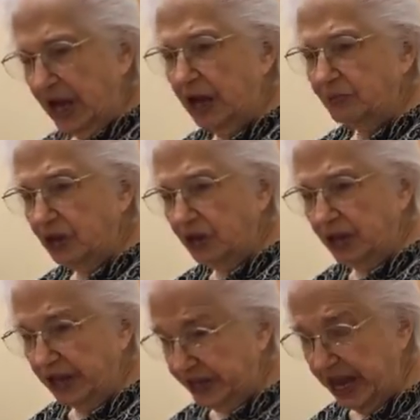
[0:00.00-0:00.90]
I
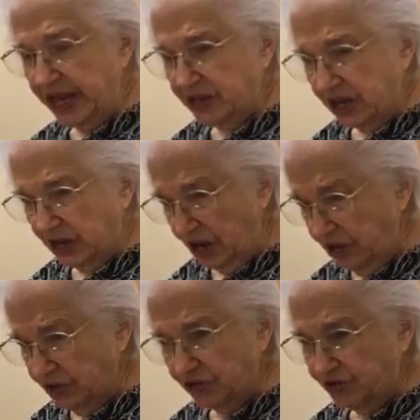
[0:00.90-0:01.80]
mean, in the
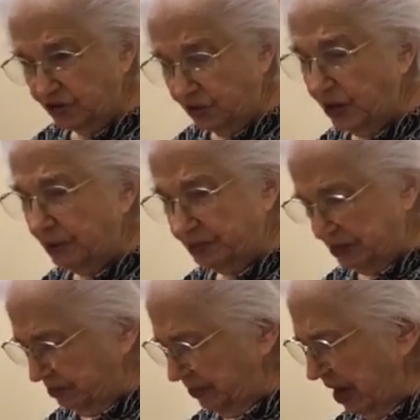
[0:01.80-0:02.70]
1800s, you know how
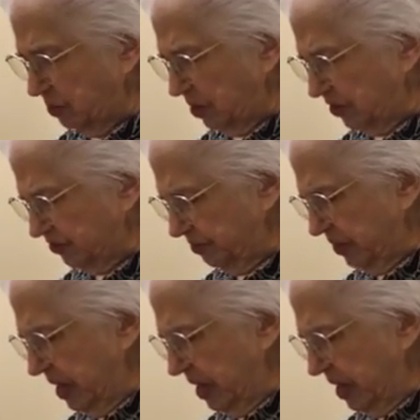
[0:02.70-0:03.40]
primitive that was.